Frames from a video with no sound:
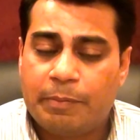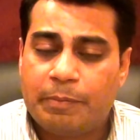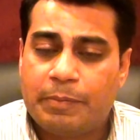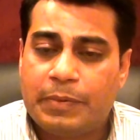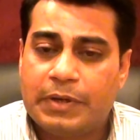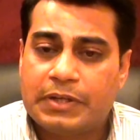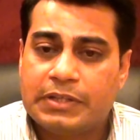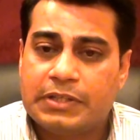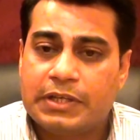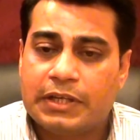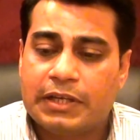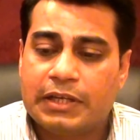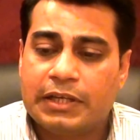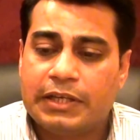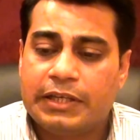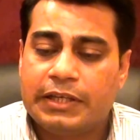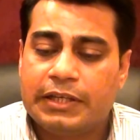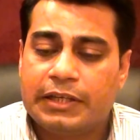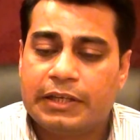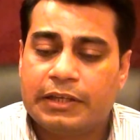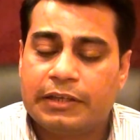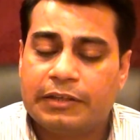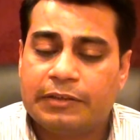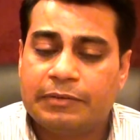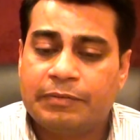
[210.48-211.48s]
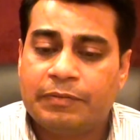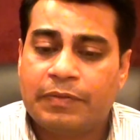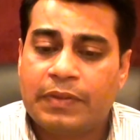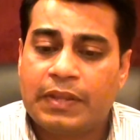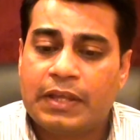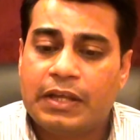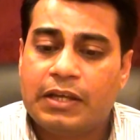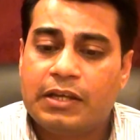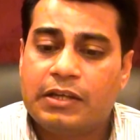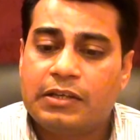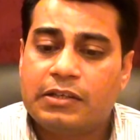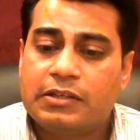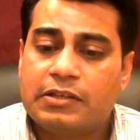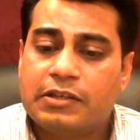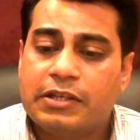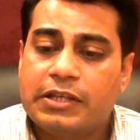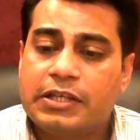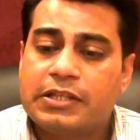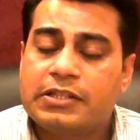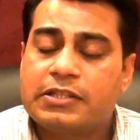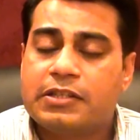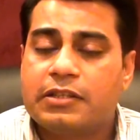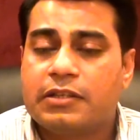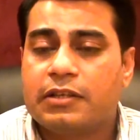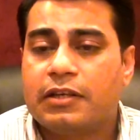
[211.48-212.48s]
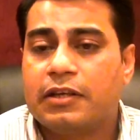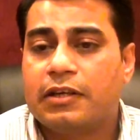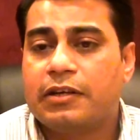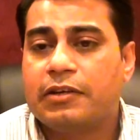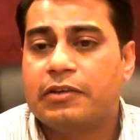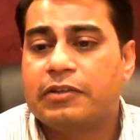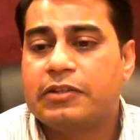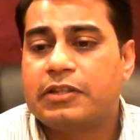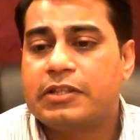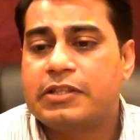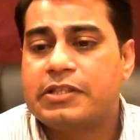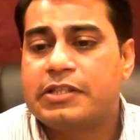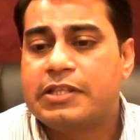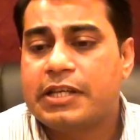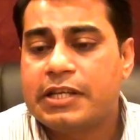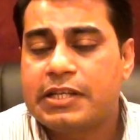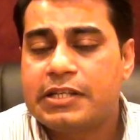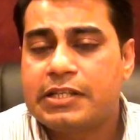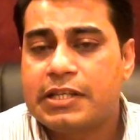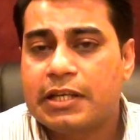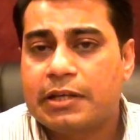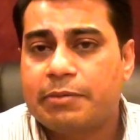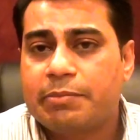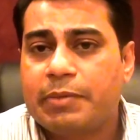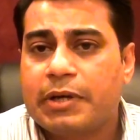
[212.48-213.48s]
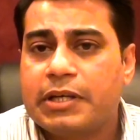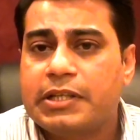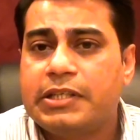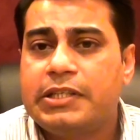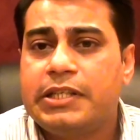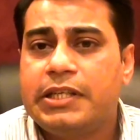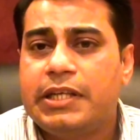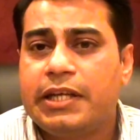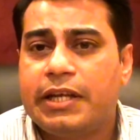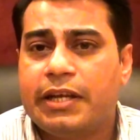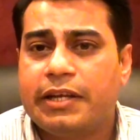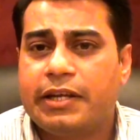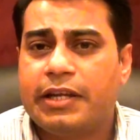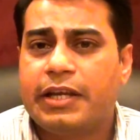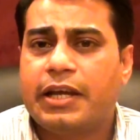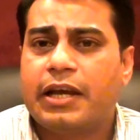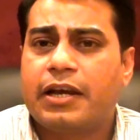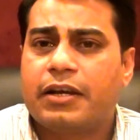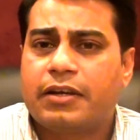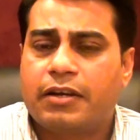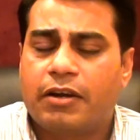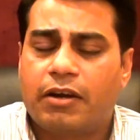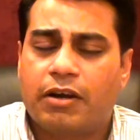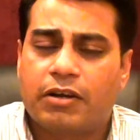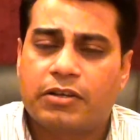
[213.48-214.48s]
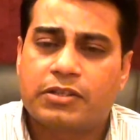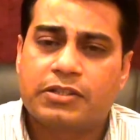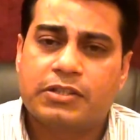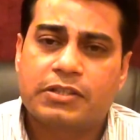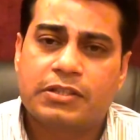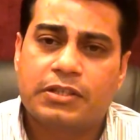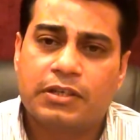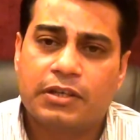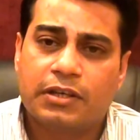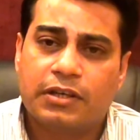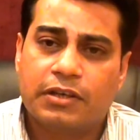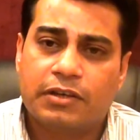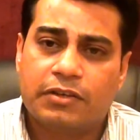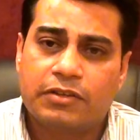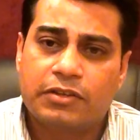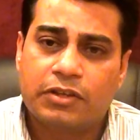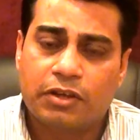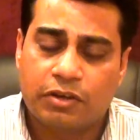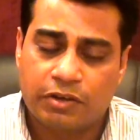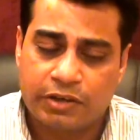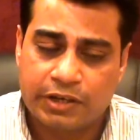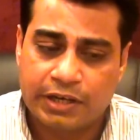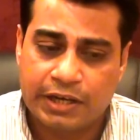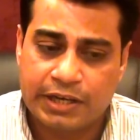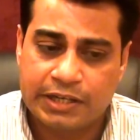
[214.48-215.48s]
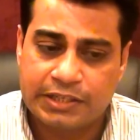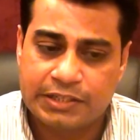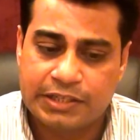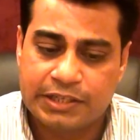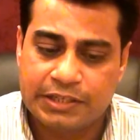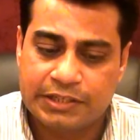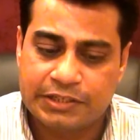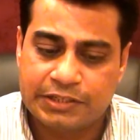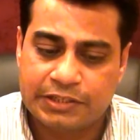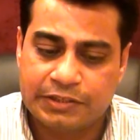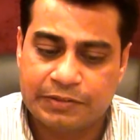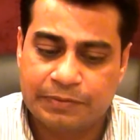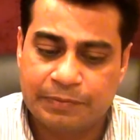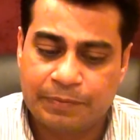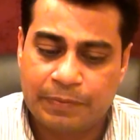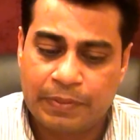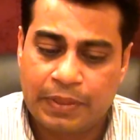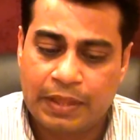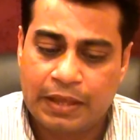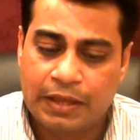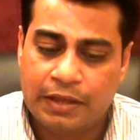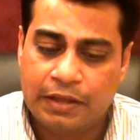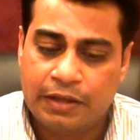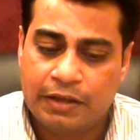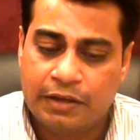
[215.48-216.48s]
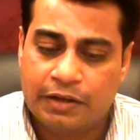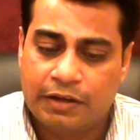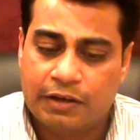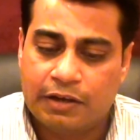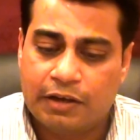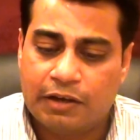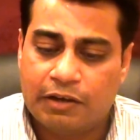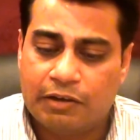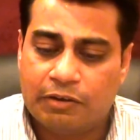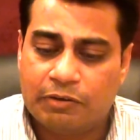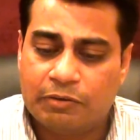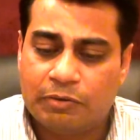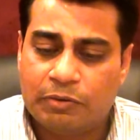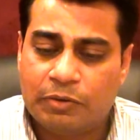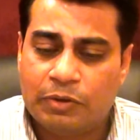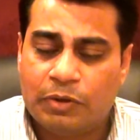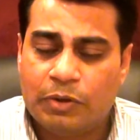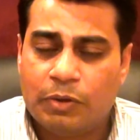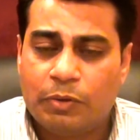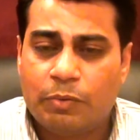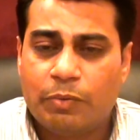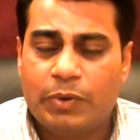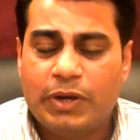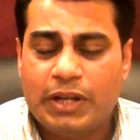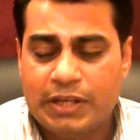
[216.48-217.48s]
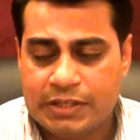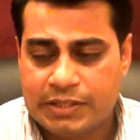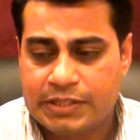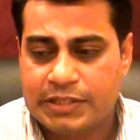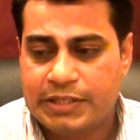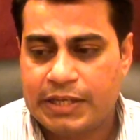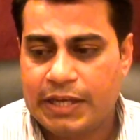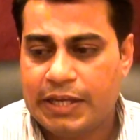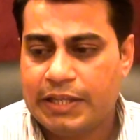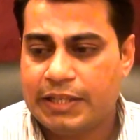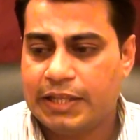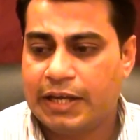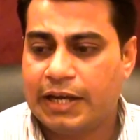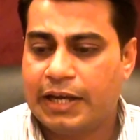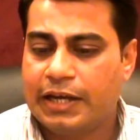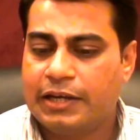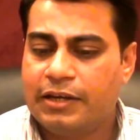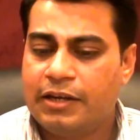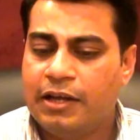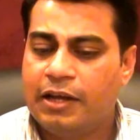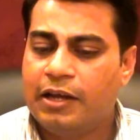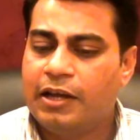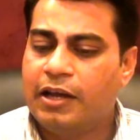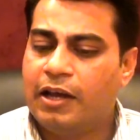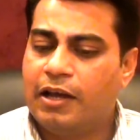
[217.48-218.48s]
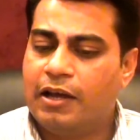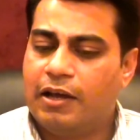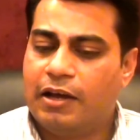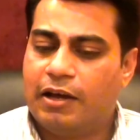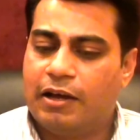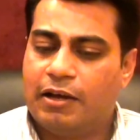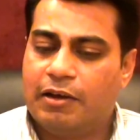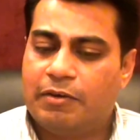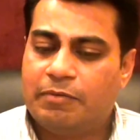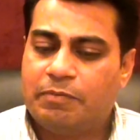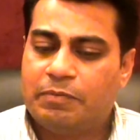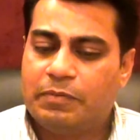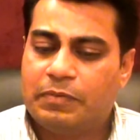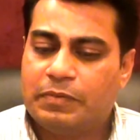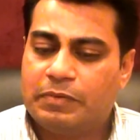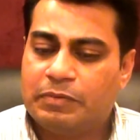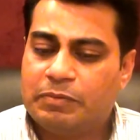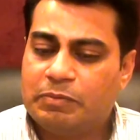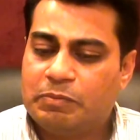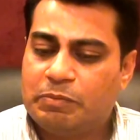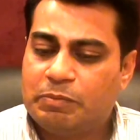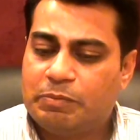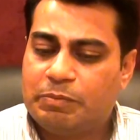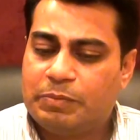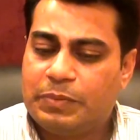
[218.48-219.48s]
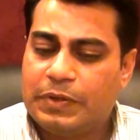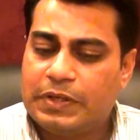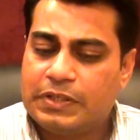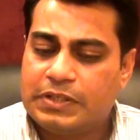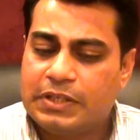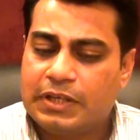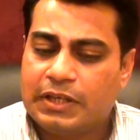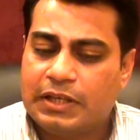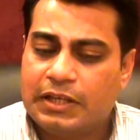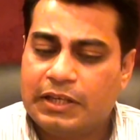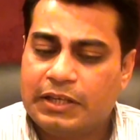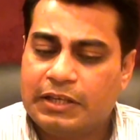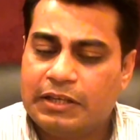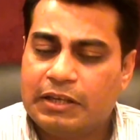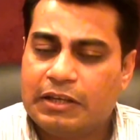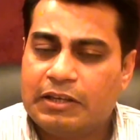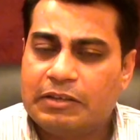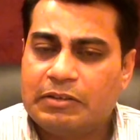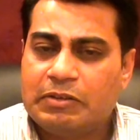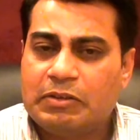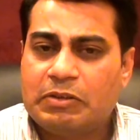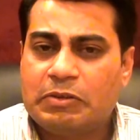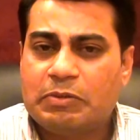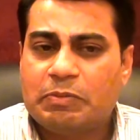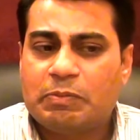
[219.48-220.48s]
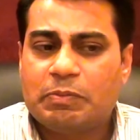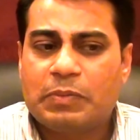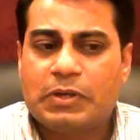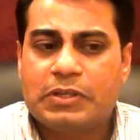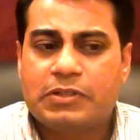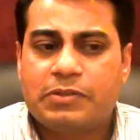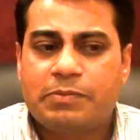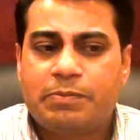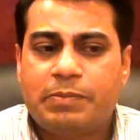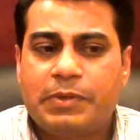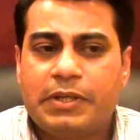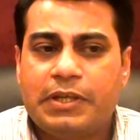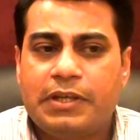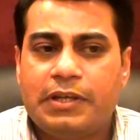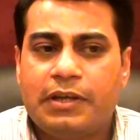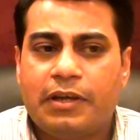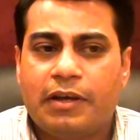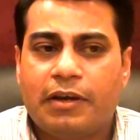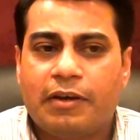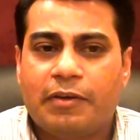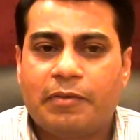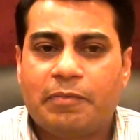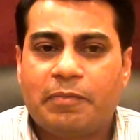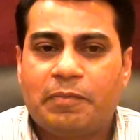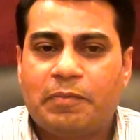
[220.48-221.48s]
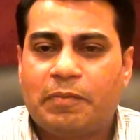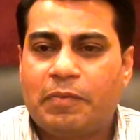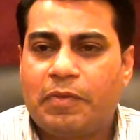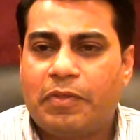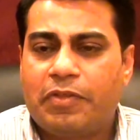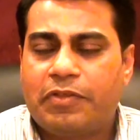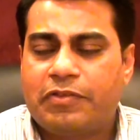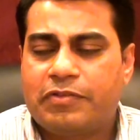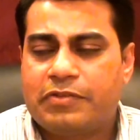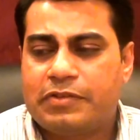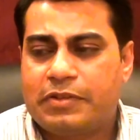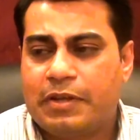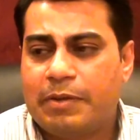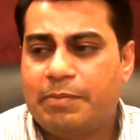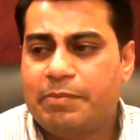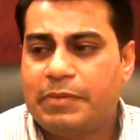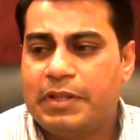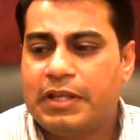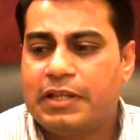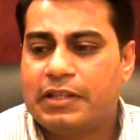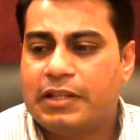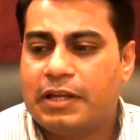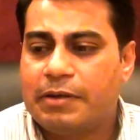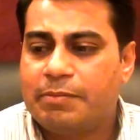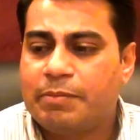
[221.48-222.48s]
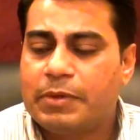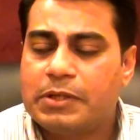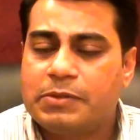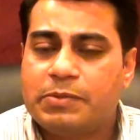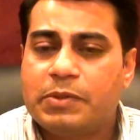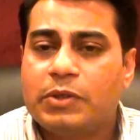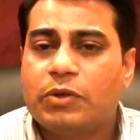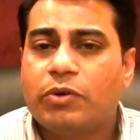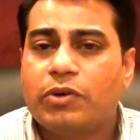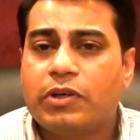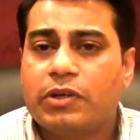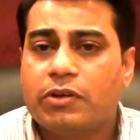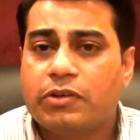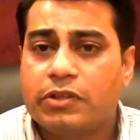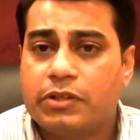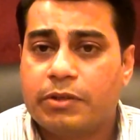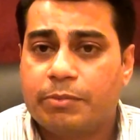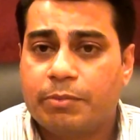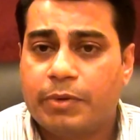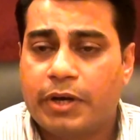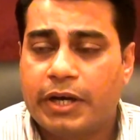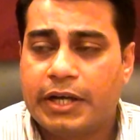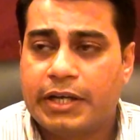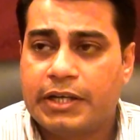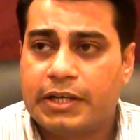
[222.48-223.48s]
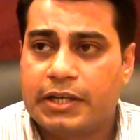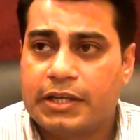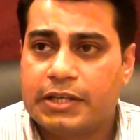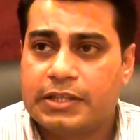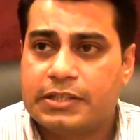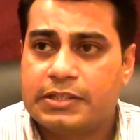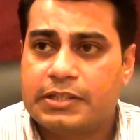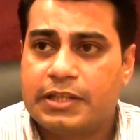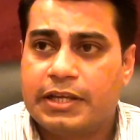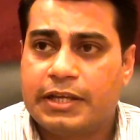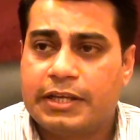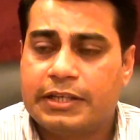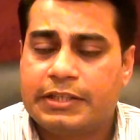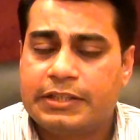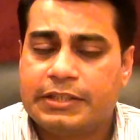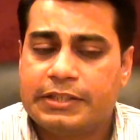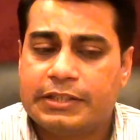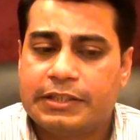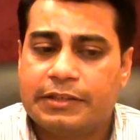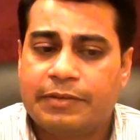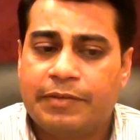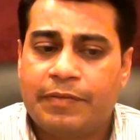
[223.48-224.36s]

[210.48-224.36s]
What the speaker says: basically increase the Six Sigma DNA across the organization. Now, when I say that, basically it must be something that must be going on your mind is that